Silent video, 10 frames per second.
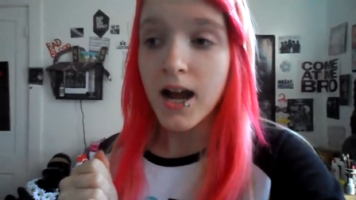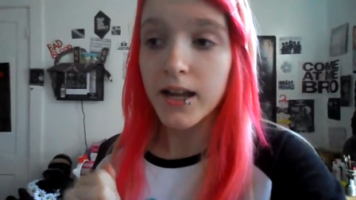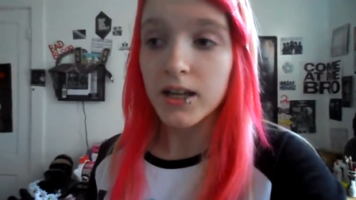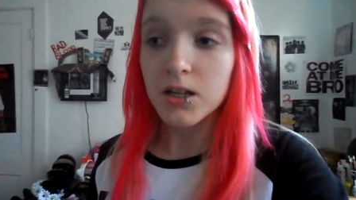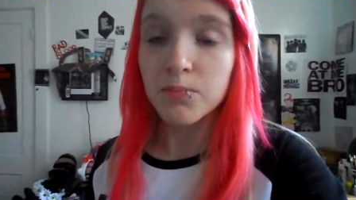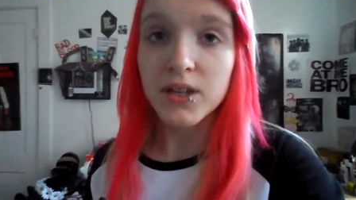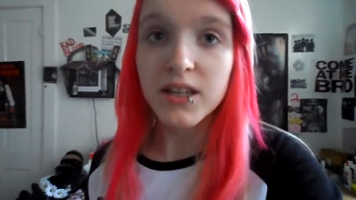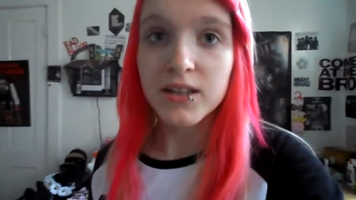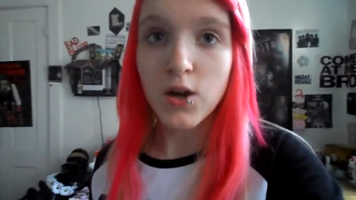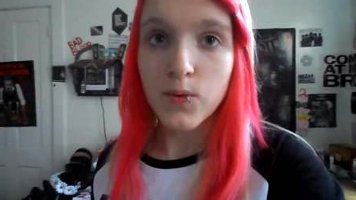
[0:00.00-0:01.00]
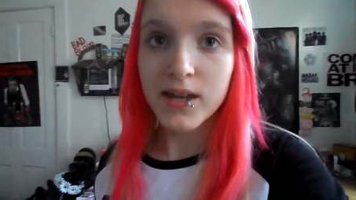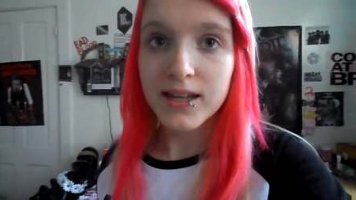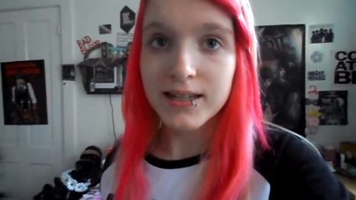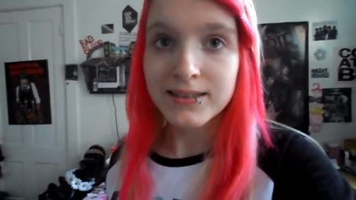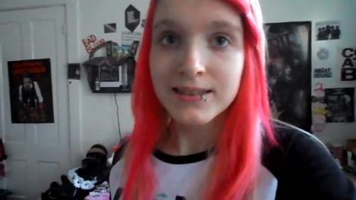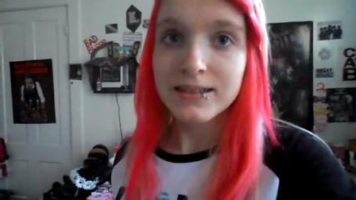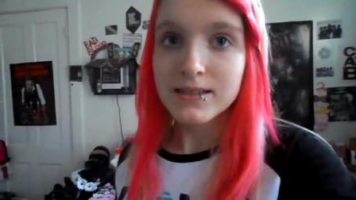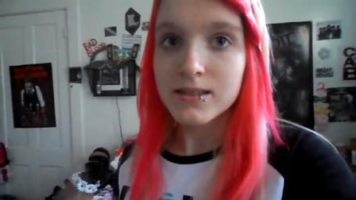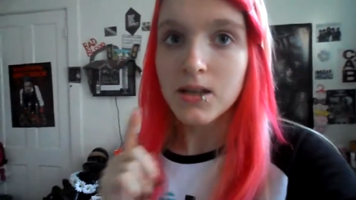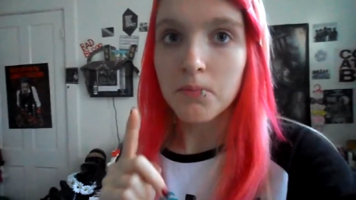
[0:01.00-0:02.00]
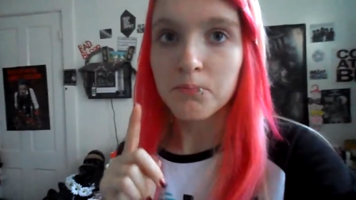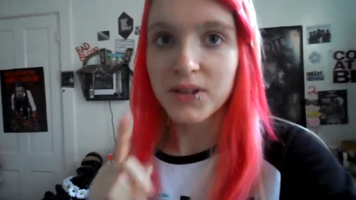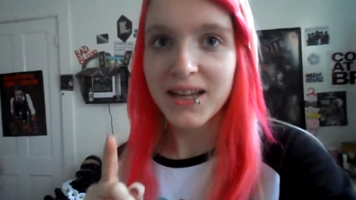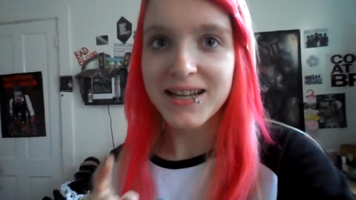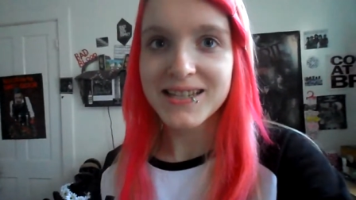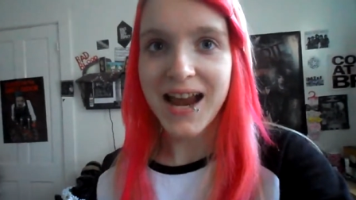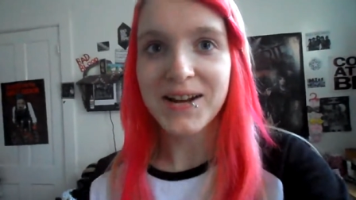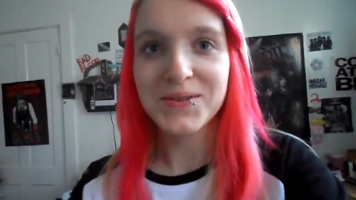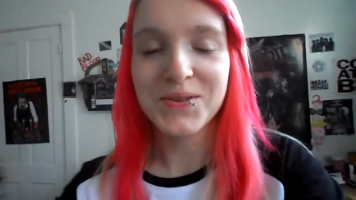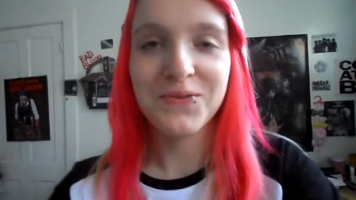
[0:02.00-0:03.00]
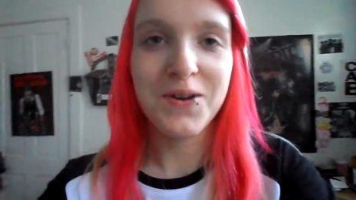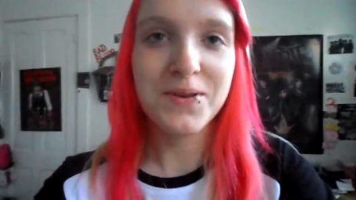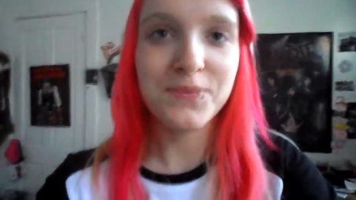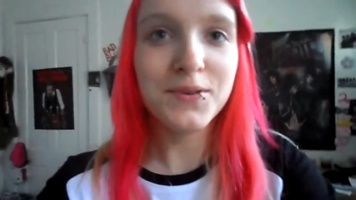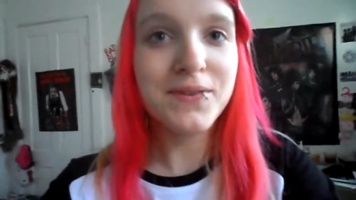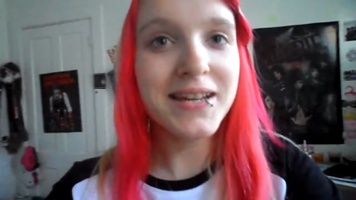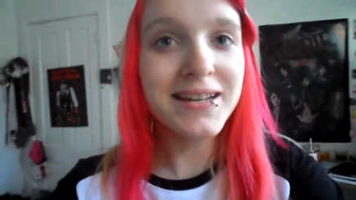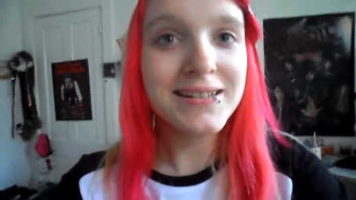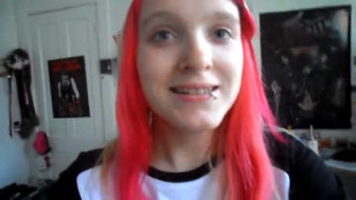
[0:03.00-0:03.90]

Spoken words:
I'm gonna be going someplace. I don't know if I want to ruin